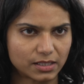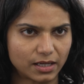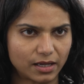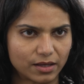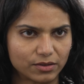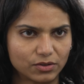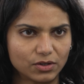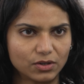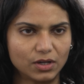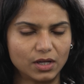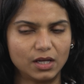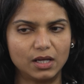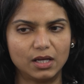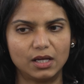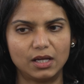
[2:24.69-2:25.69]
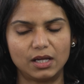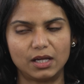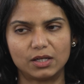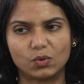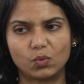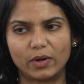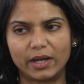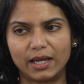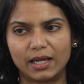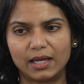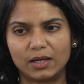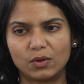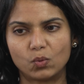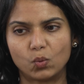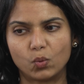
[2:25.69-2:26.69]
together in a
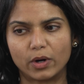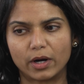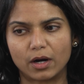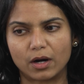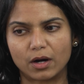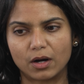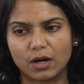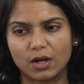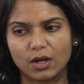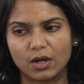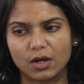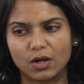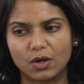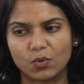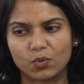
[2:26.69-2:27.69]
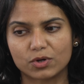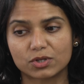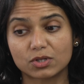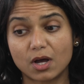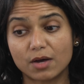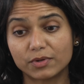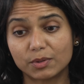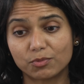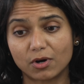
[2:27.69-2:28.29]
way where we're solving